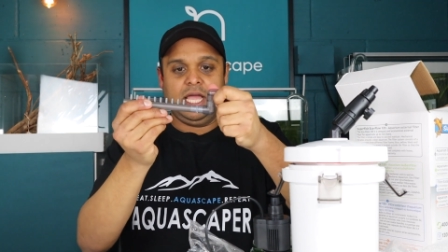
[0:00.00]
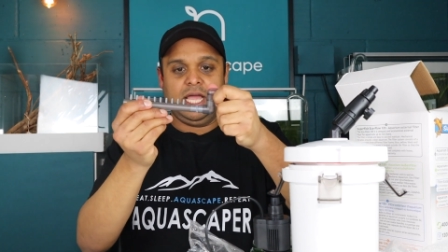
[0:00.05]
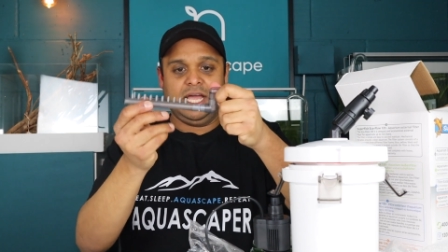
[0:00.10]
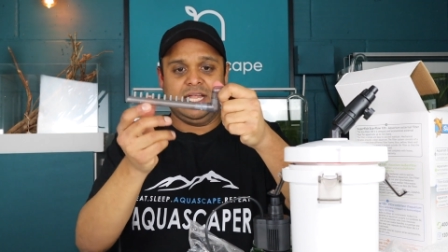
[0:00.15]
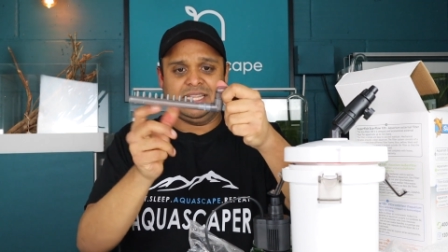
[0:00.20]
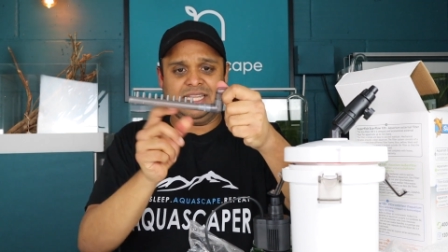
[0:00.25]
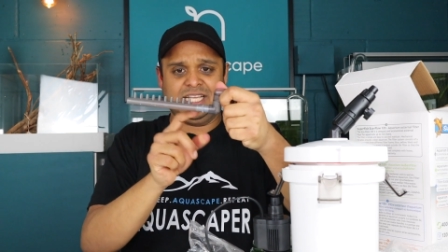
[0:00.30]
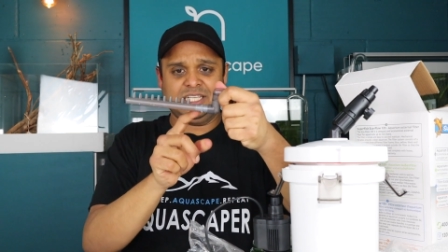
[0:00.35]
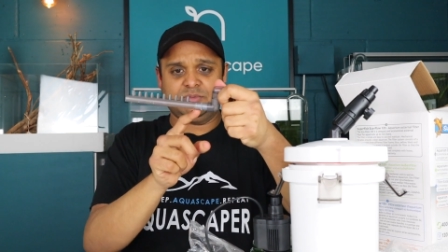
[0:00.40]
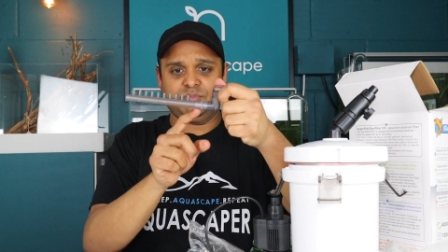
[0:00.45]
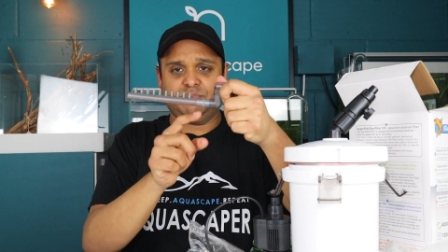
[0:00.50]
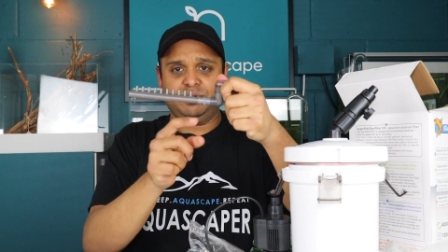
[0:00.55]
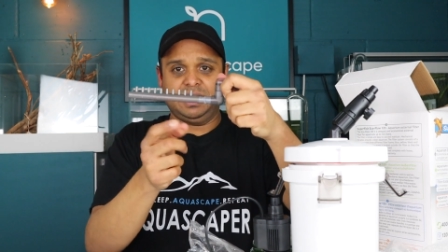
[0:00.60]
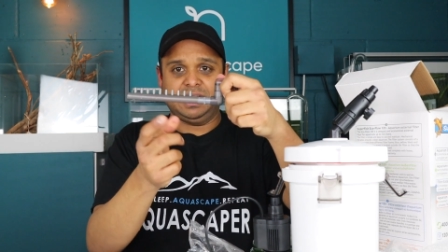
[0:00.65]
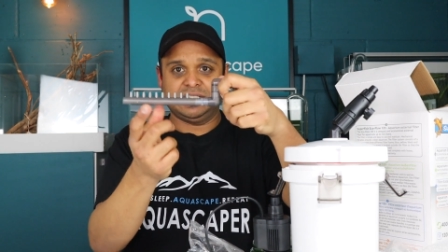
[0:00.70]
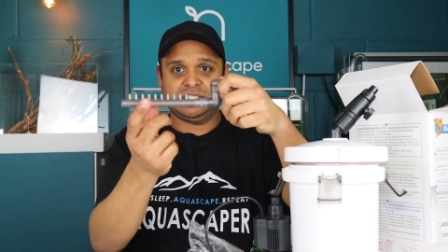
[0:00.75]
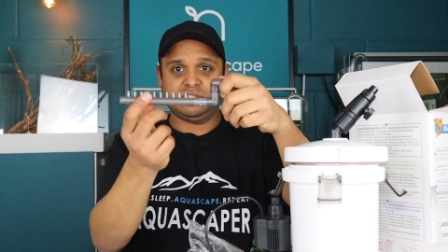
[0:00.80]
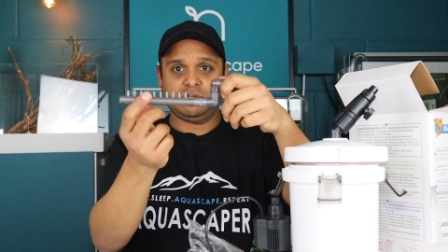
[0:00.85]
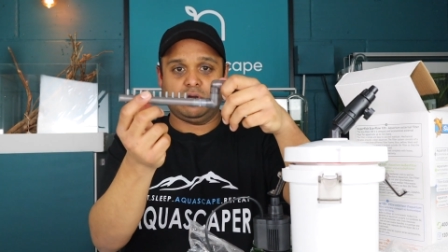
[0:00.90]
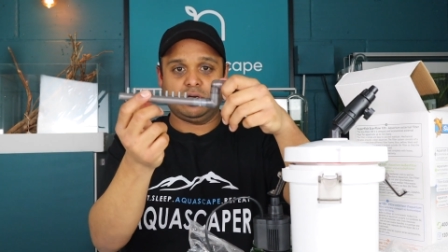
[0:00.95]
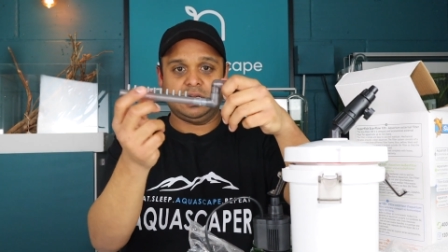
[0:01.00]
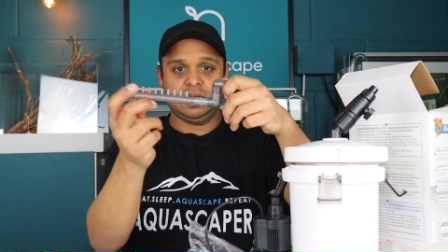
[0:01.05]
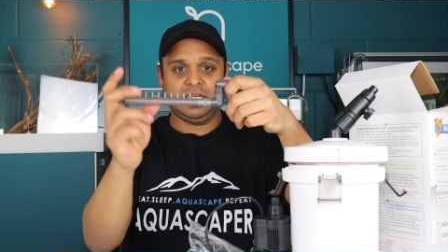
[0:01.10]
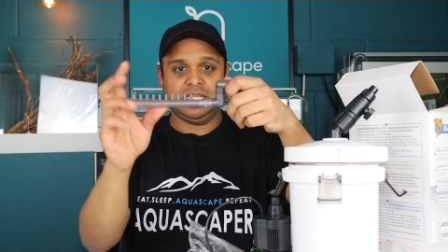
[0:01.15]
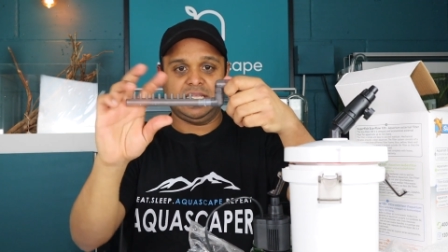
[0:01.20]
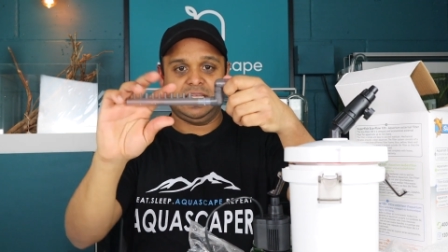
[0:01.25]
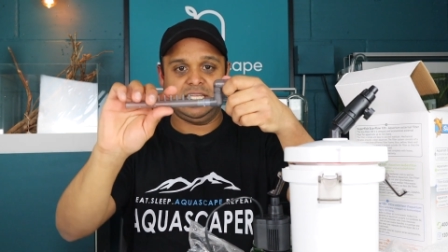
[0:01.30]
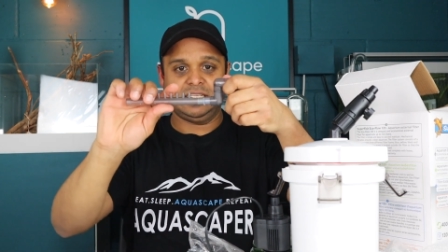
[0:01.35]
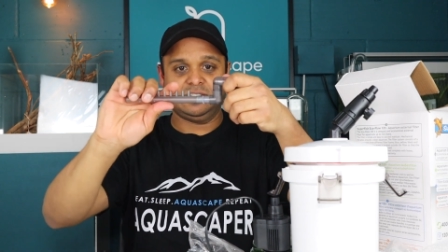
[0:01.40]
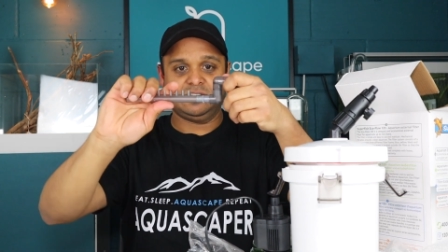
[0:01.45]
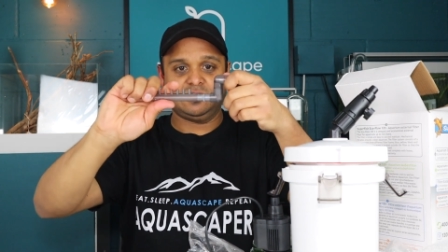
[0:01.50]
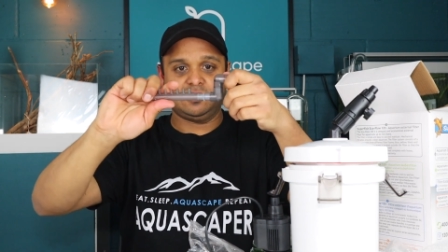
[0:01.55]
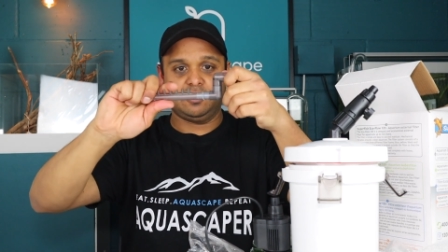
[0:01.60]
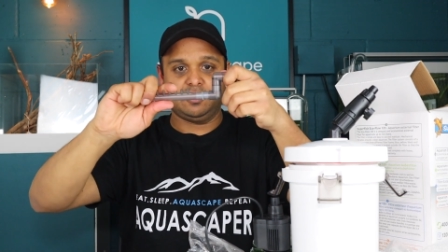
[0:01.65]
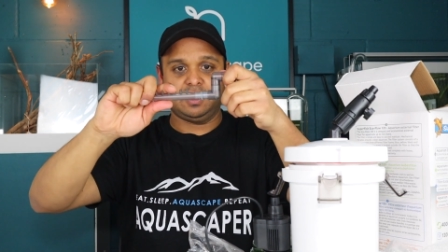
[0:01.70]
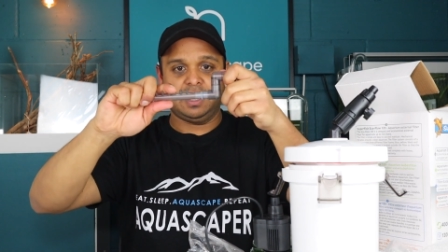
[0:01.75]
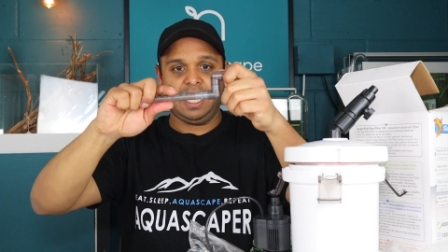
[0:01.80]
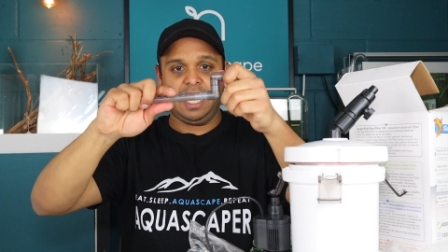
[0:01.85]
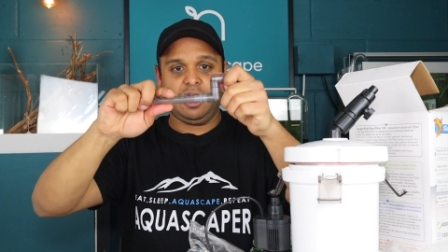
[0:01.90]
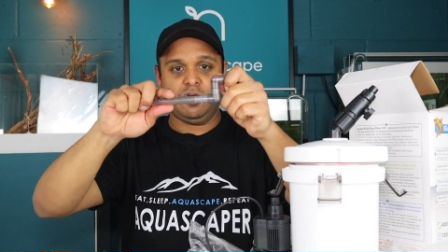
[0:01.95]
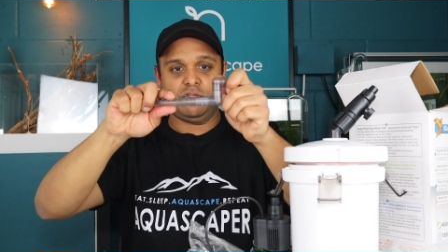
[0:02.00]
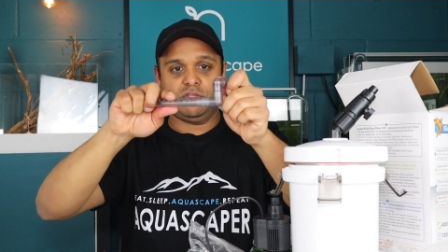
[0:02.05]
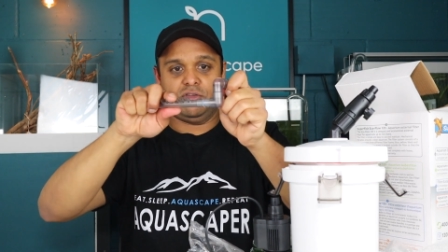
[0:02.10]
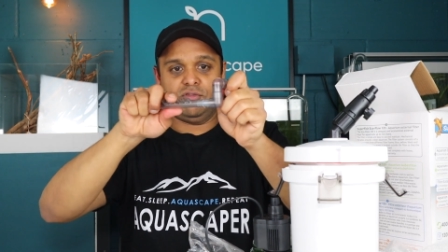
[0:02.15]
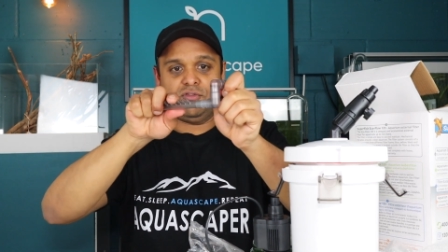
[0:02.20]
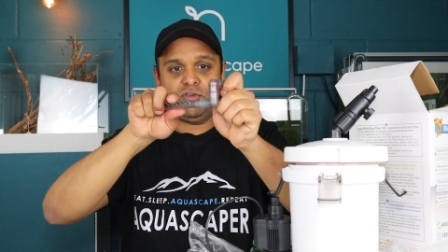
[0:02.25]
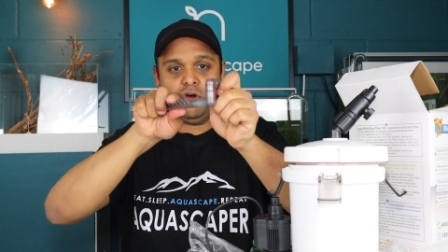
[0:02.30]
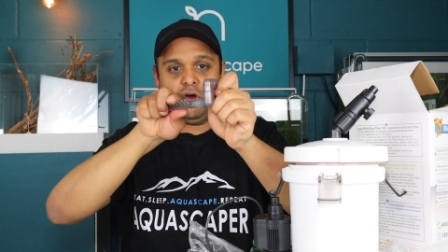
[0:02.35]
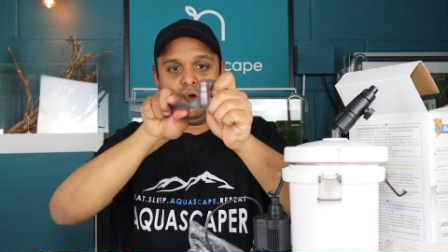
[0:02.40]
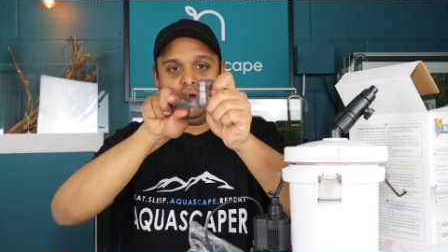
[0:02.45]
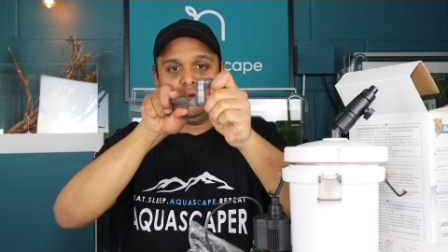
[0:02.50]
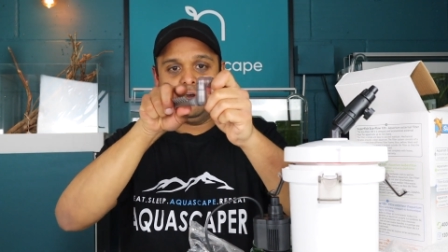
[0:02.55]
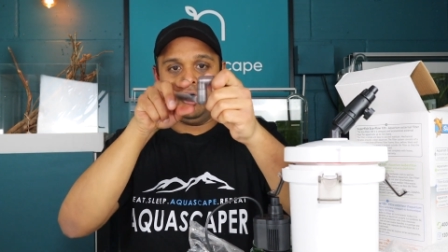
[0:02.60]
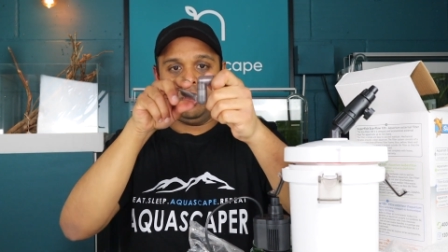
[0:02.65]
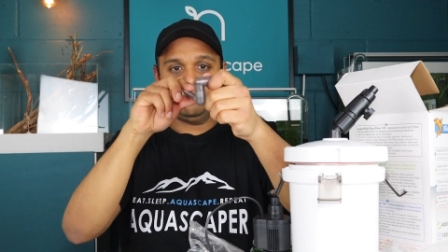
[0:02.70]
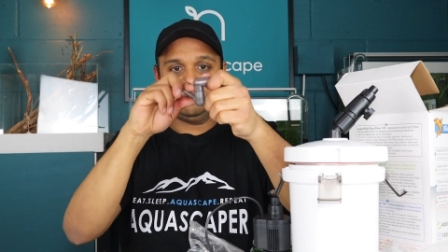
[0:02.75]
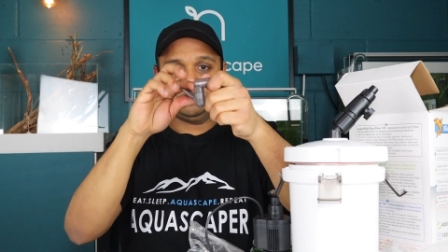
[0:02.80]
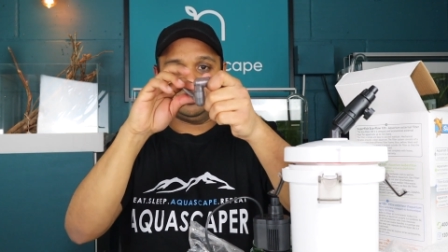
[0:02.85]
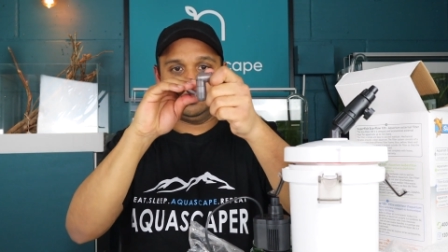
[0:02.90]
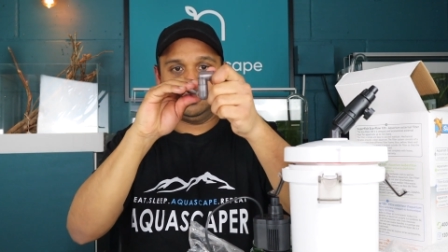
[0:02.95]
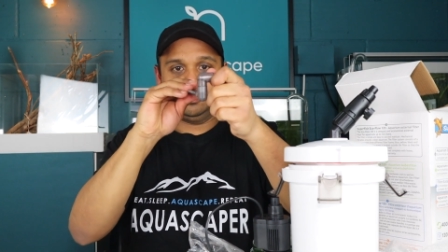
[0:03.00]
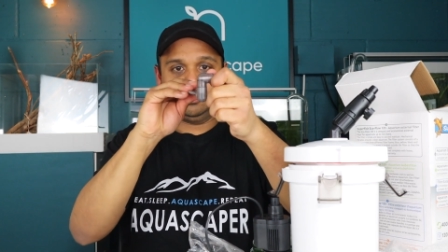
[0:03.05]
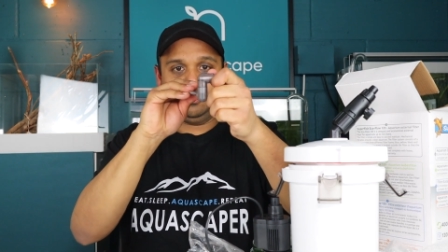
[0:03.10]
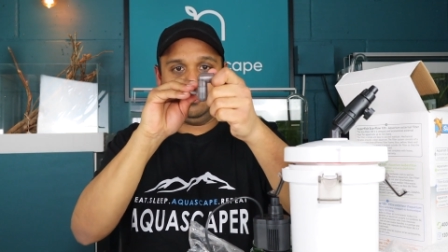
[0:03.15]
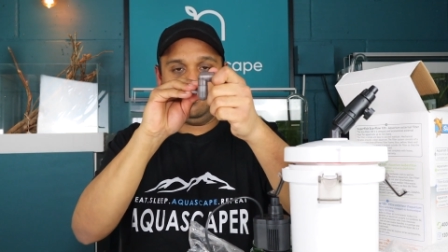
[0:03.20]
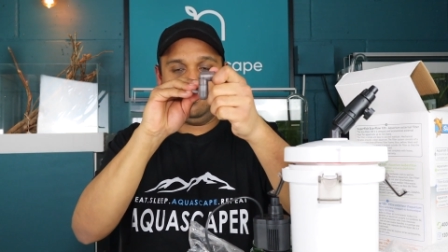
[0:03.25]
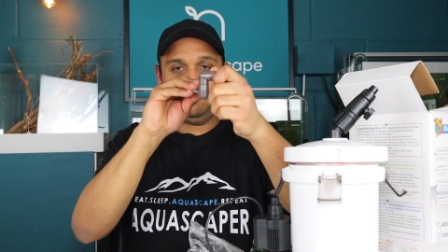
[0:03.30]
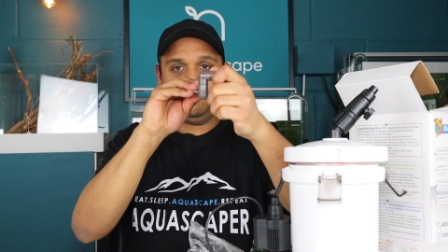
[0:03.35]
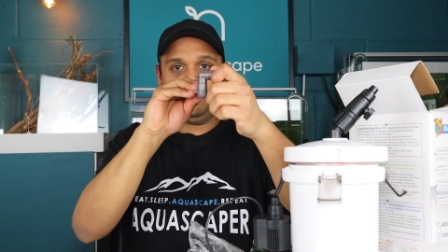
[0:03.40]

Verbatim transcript: and that's pretty solidly in, so now you've got an option